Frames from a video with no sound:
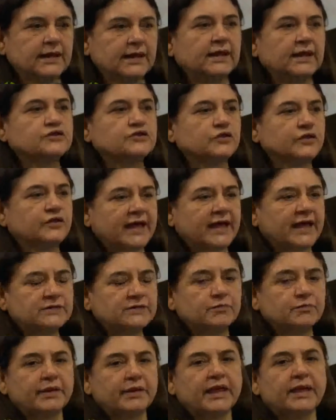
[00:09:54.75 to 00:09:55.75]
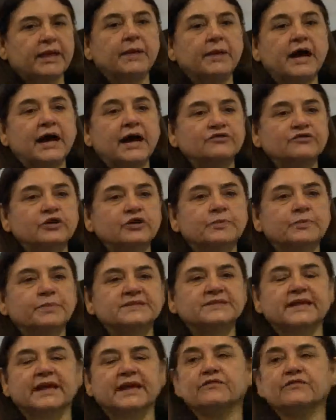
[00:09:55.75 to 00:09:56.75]
So that became
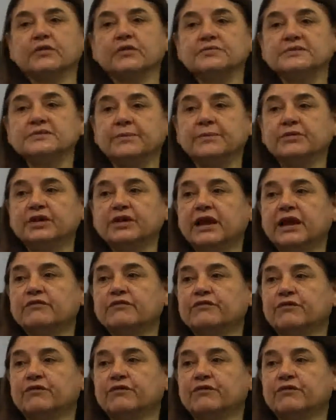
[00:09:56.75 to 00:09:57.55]
100% from something like